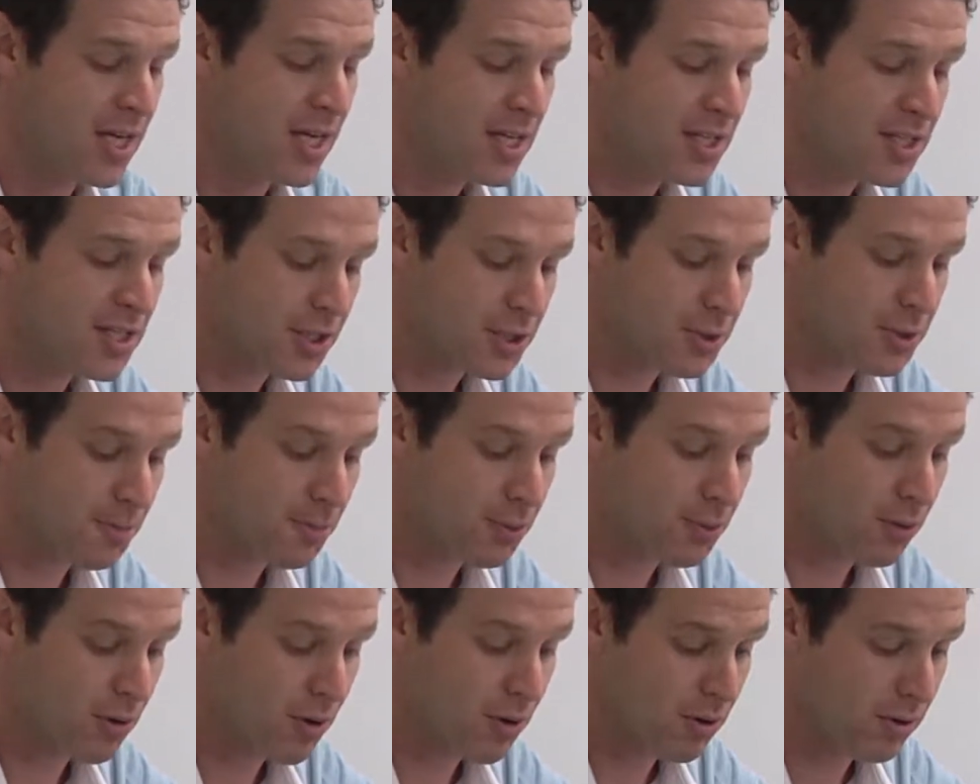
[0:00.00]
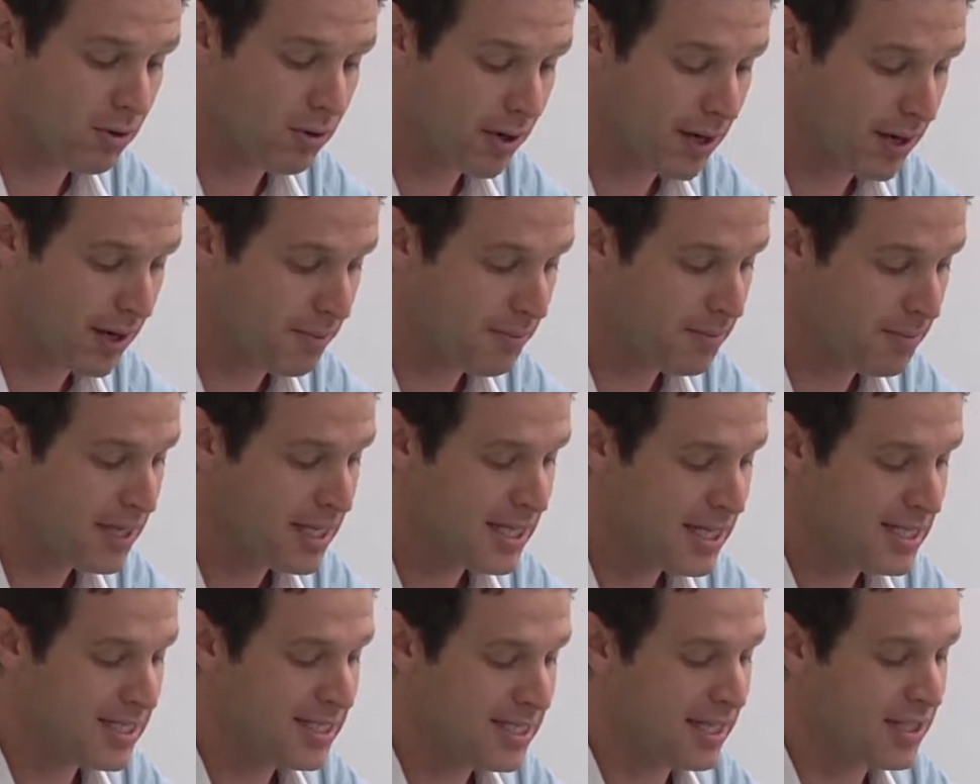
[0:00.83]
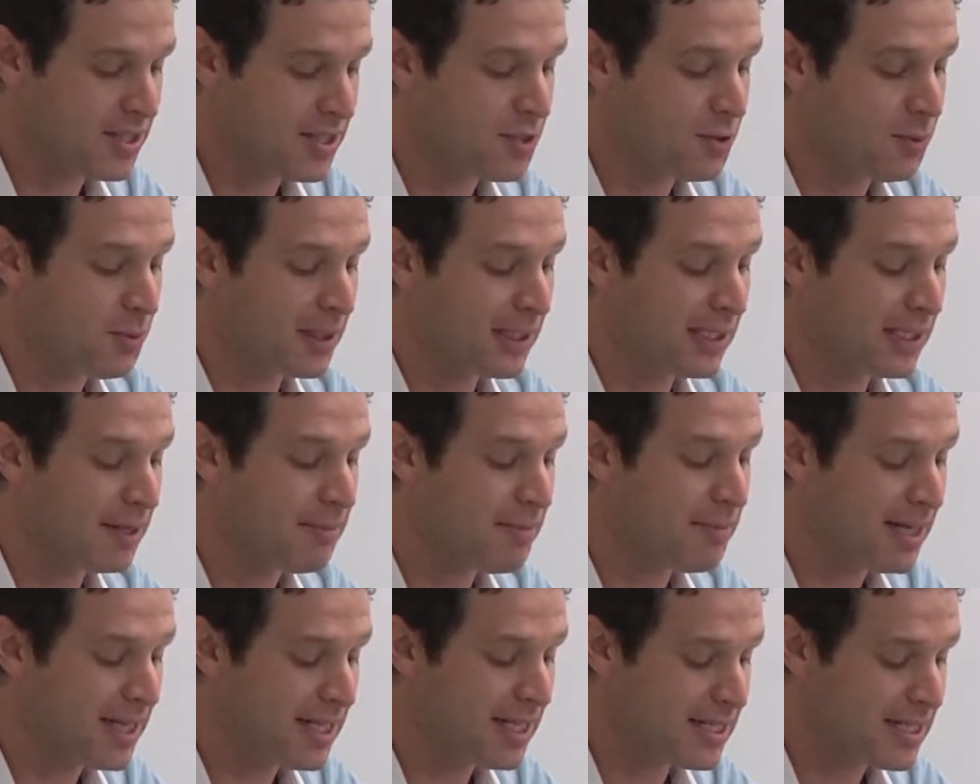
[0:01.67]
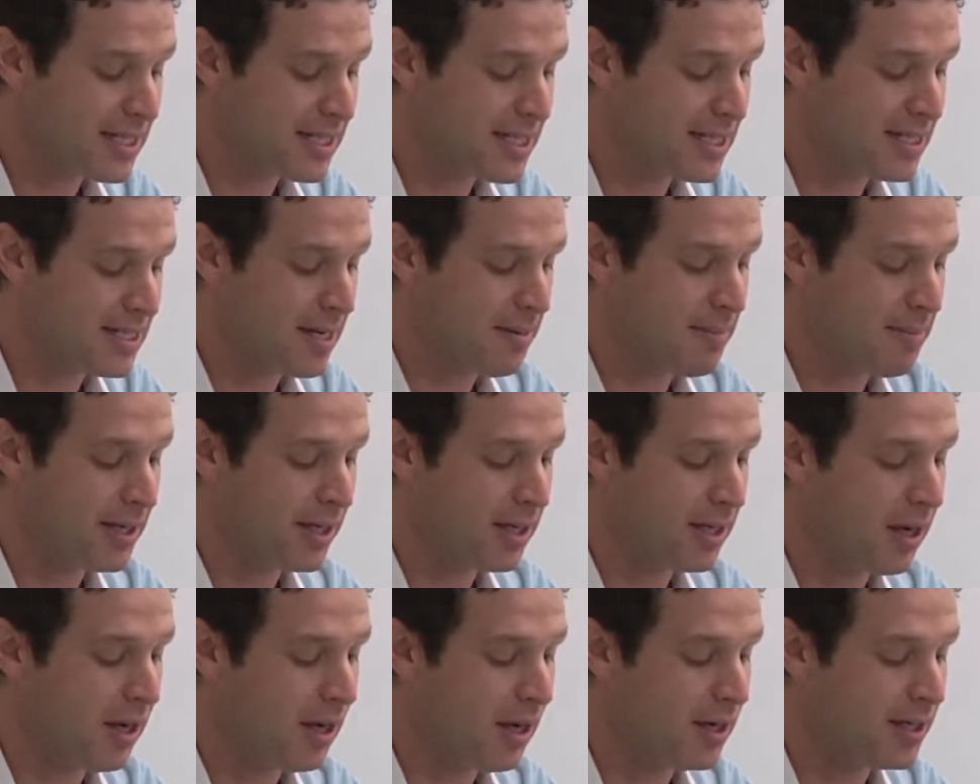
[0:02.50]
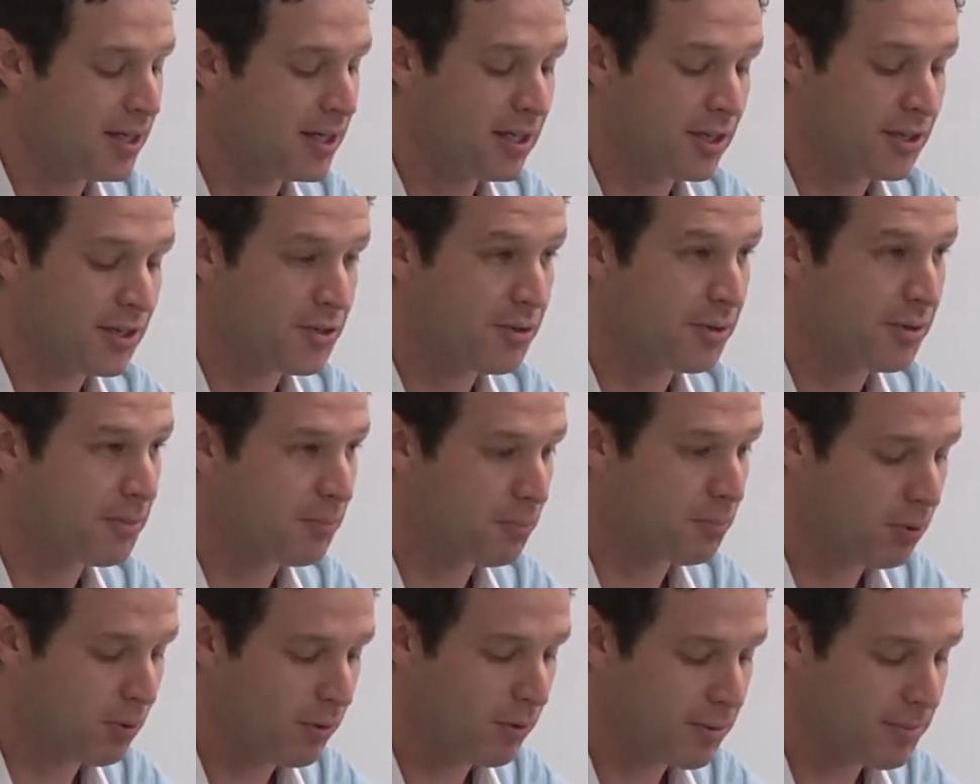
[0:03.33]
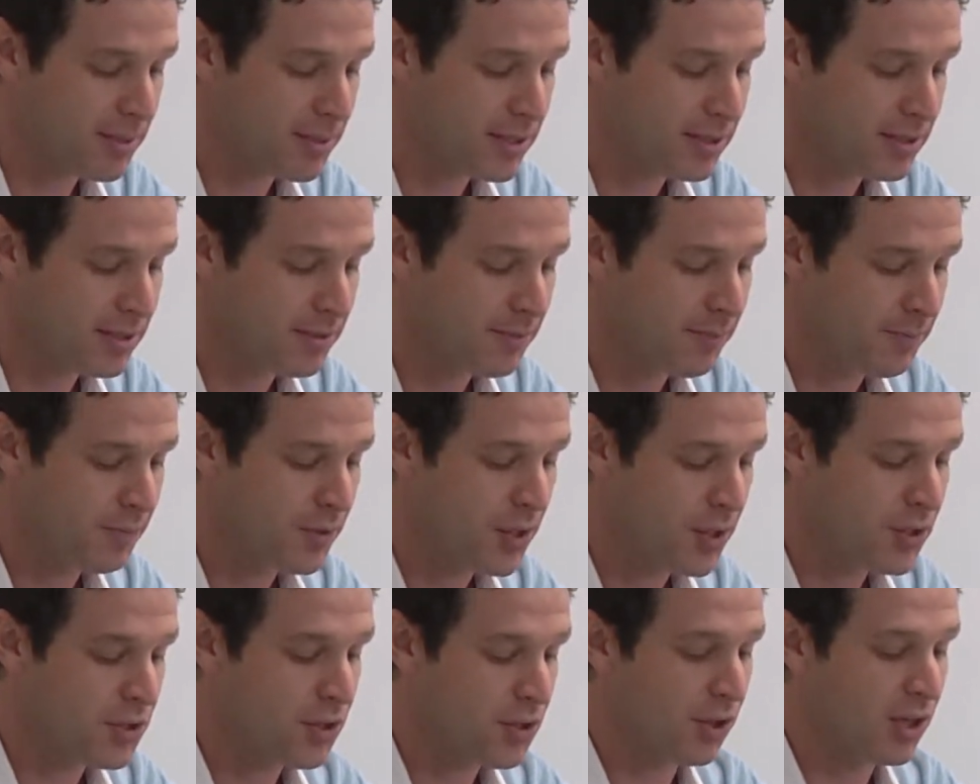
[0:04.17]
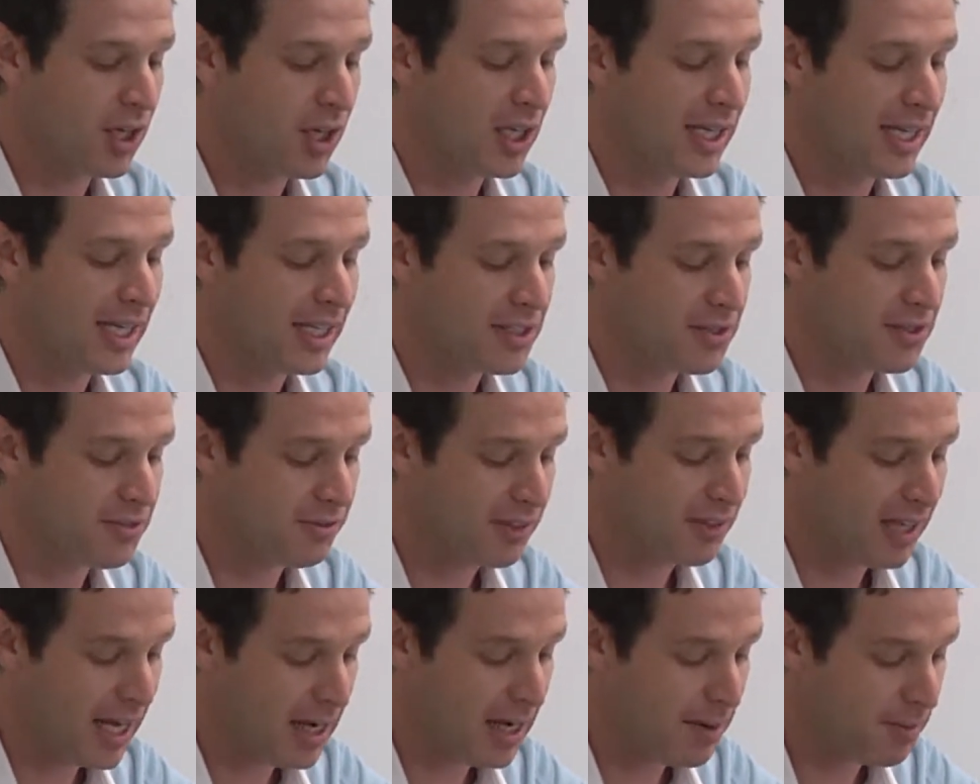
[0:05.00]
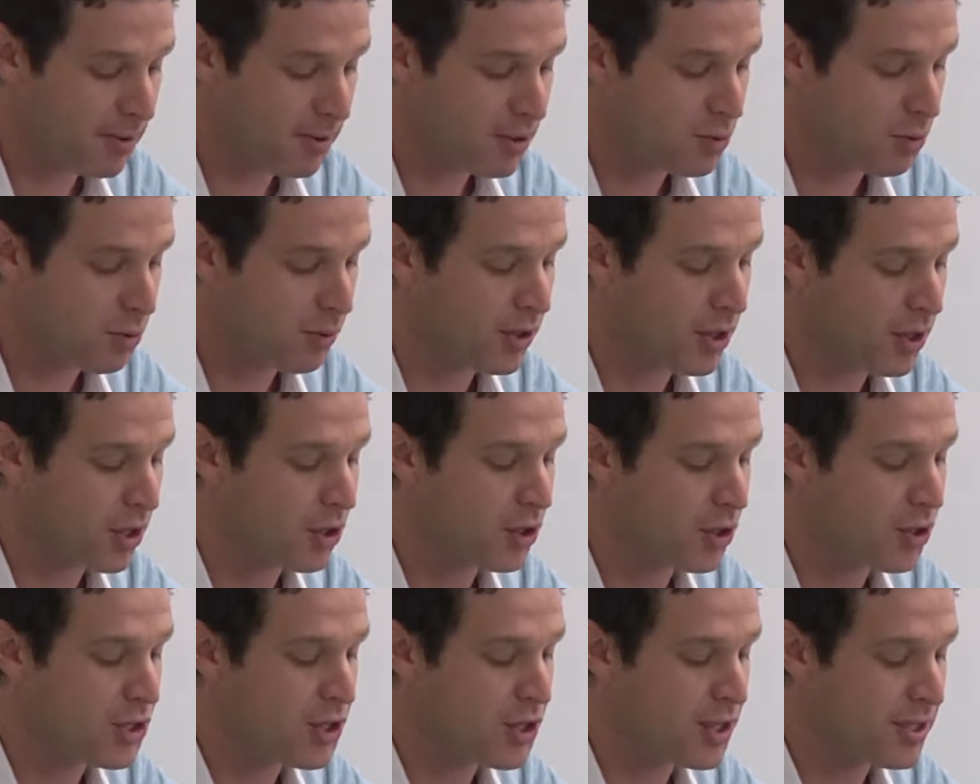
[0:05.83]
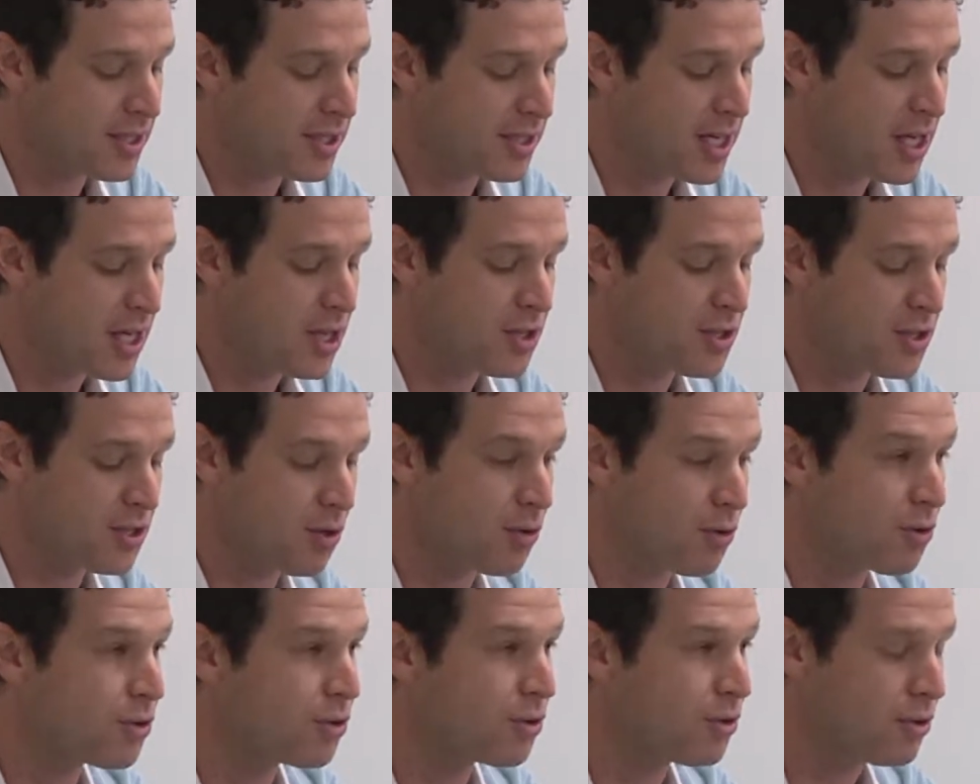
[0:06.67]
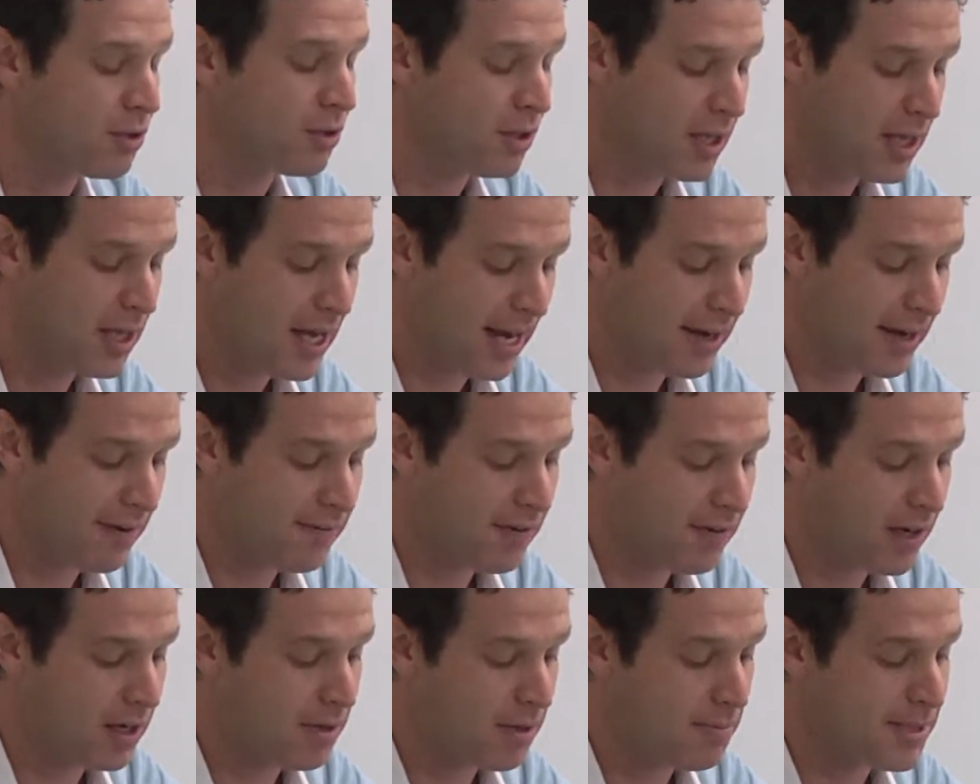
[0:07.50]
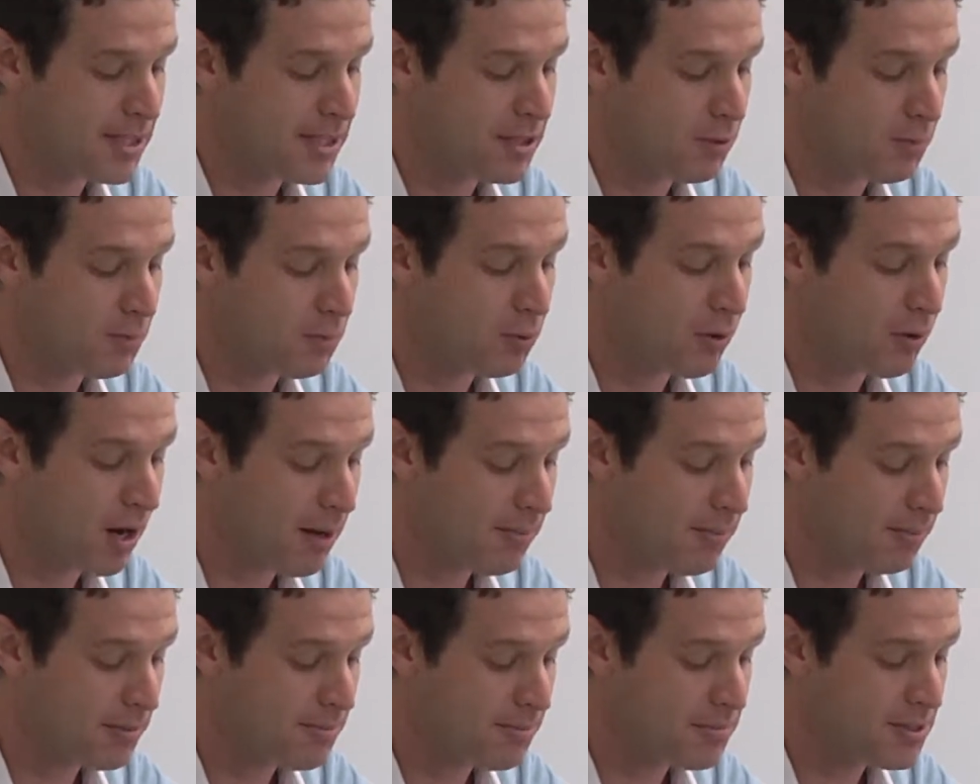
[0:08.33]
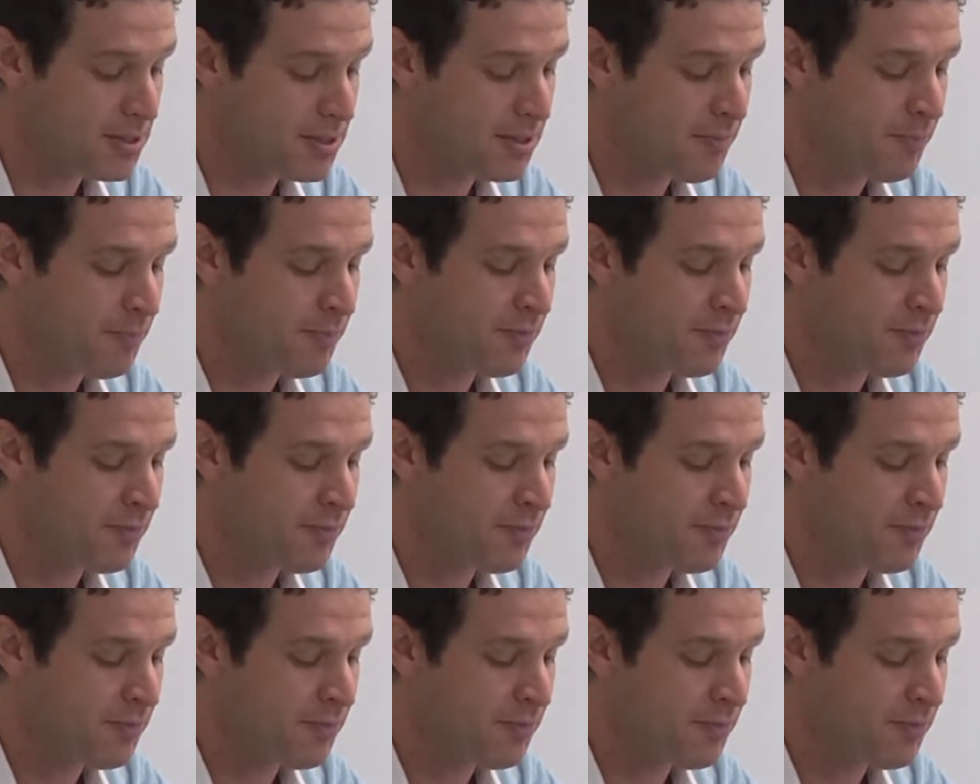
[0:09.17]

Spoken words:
Such a program stands to eliminate systemic un- and underemployment, turn collective labor toward urgent social and environmental problems,